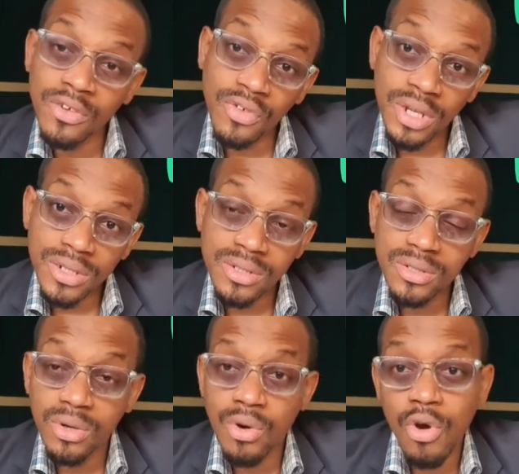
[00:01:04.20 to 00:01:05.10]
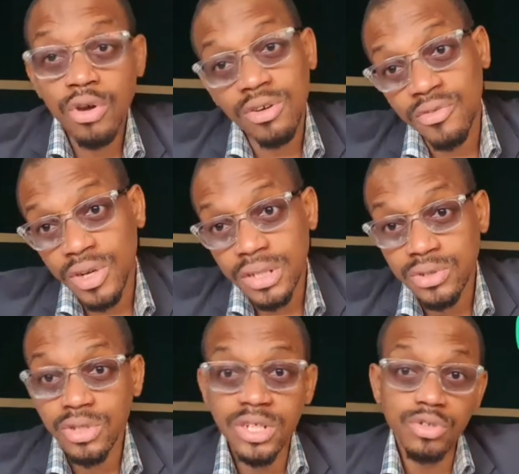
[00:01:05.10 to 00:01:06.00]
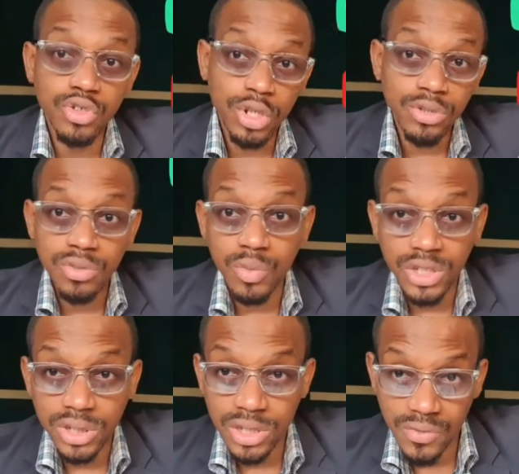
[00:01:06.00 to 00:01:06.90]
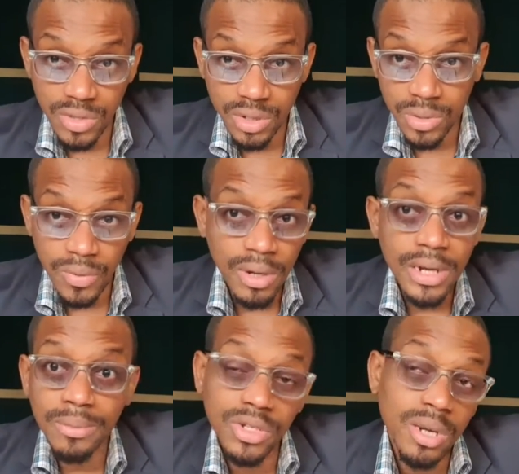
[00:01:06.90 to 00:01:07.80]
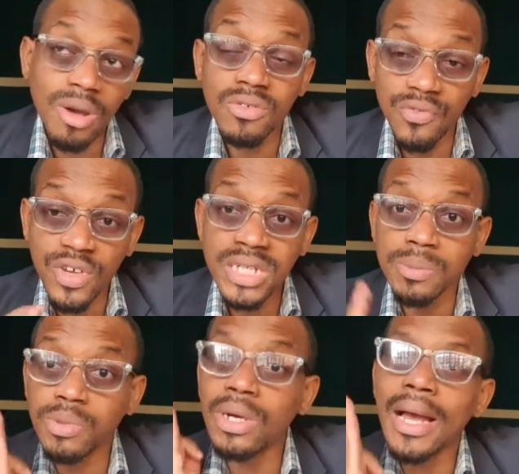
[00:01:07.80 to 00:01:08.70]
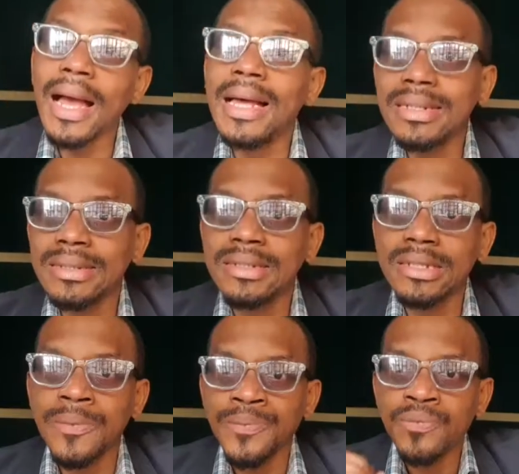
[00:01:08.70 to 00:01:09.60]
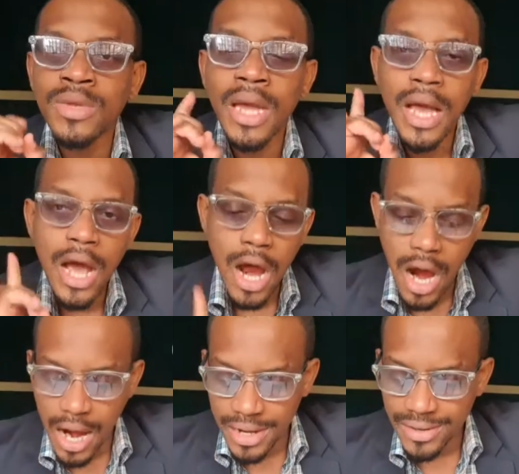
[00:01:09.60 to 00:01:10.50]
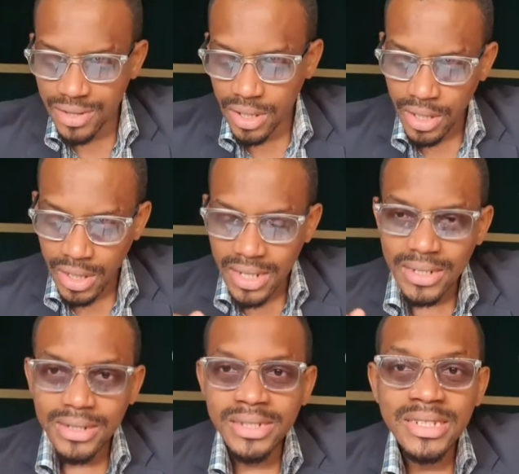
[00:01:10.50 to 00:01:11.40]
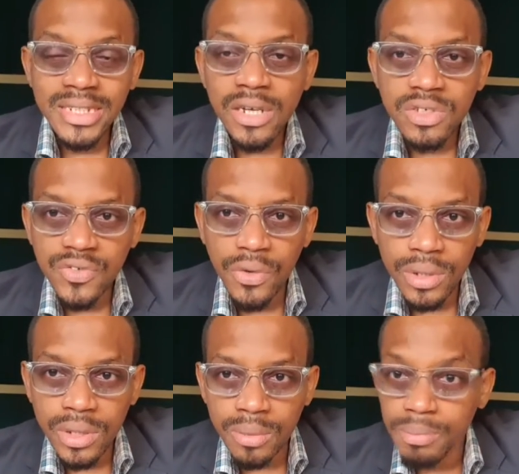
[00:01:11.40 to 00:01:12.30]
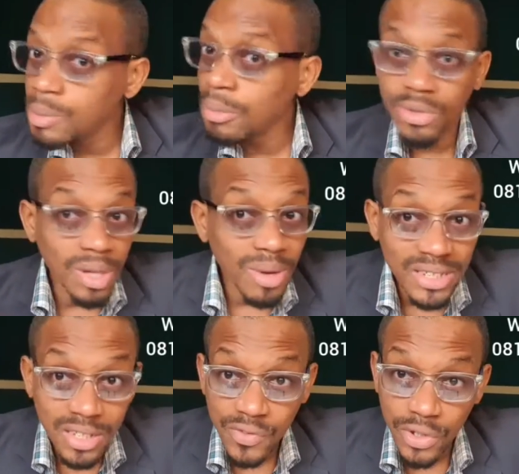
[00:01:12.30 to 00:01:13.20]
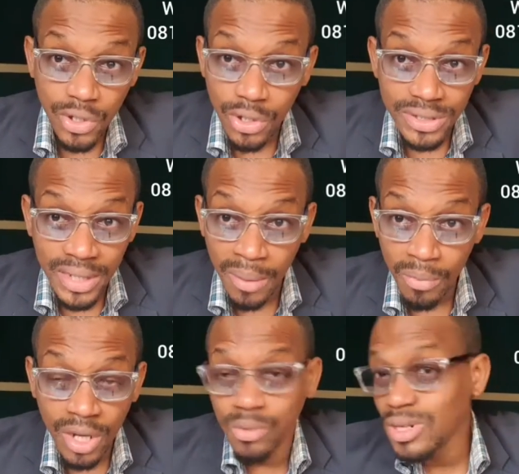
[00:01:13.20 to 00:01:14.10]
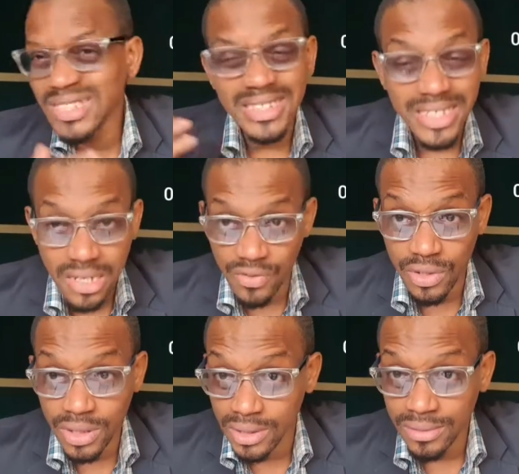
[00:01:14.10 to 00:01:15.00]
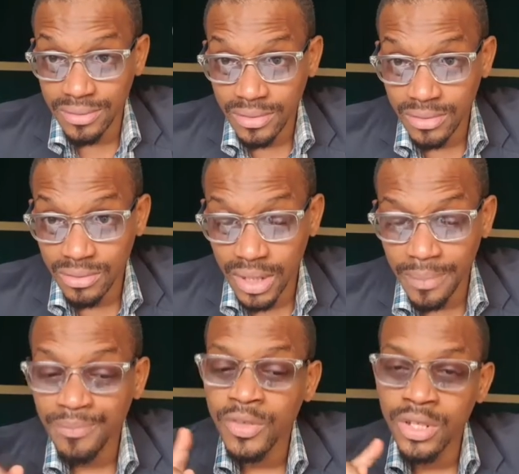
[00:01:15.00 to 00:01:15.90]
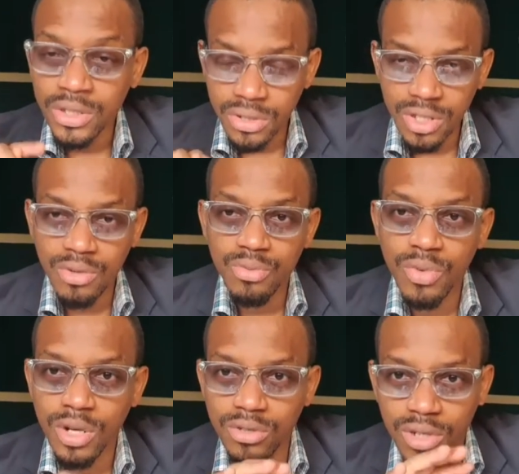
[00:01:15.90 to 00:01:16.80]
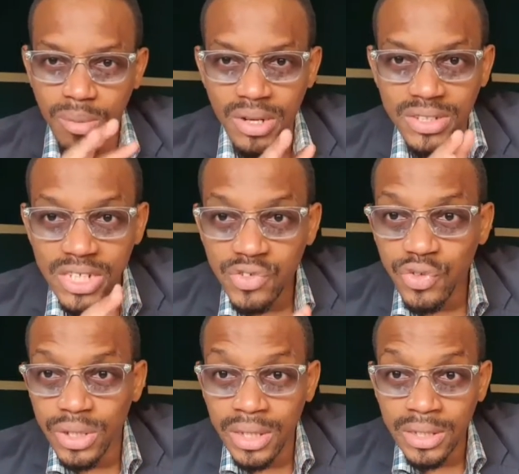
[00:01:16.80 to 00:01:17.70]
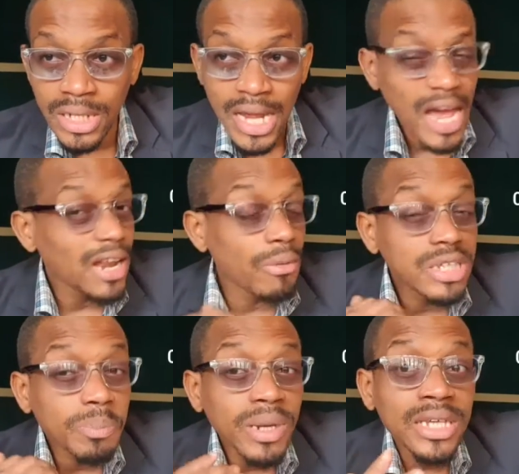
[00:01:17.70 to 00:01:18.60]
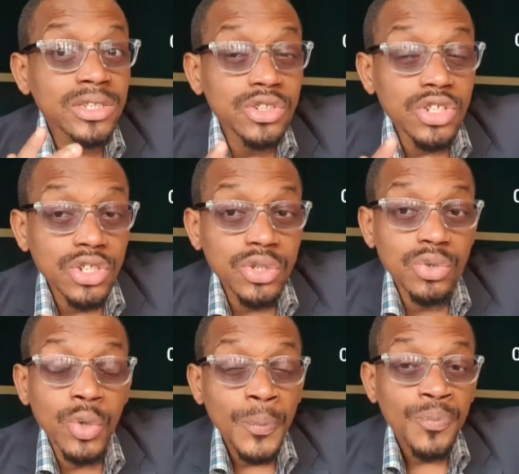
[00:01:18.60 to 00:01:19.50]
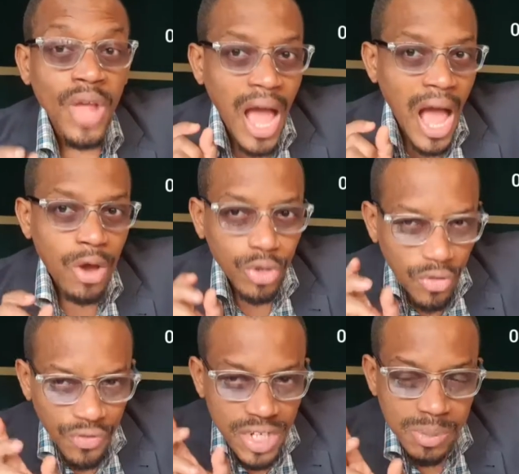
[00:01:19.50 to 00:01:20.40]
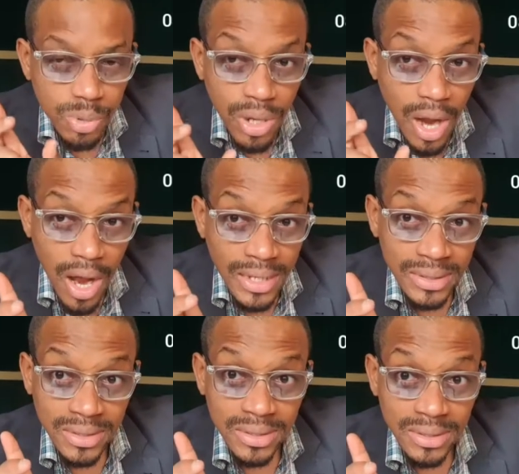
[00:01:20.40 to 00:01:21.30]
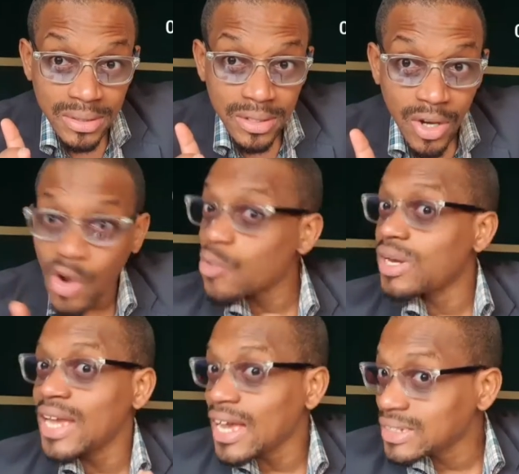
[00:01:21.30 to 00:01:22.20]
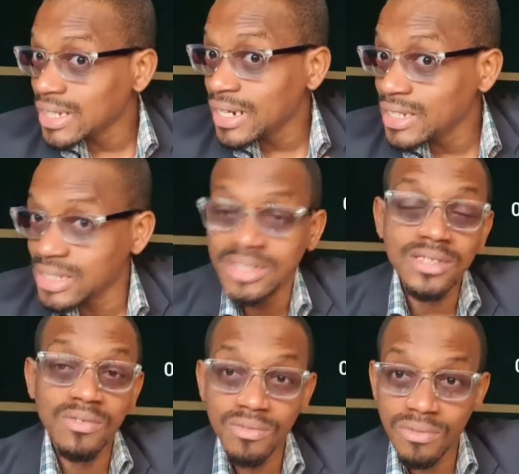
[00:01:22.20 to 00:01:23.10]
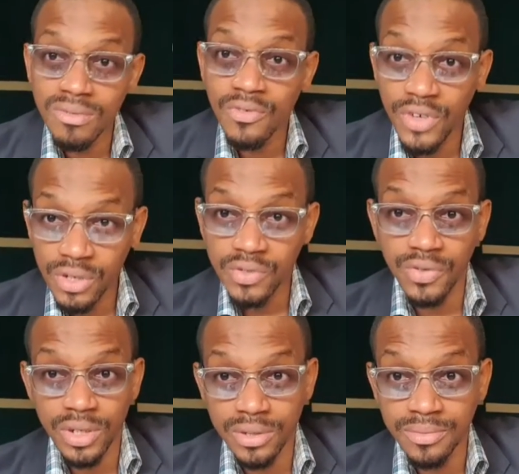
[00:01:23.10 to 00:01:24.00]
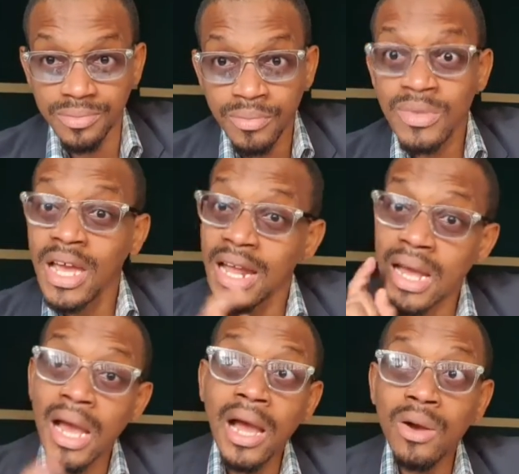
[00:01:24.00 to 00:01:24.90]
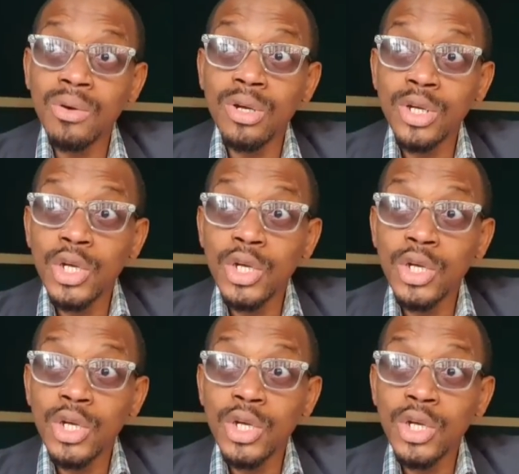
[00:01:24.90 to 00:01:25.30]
your friends or call your friends so they could join you in watching this video, right? I'm talking about Facebook ads and the sales funnel. People have been talking about sales funnel all the time, right? What is the sales funnel, right? Today we're going to talk about sales funnel, and I'll explain to you how your Facebook ads already has an existing sales funnel, and how,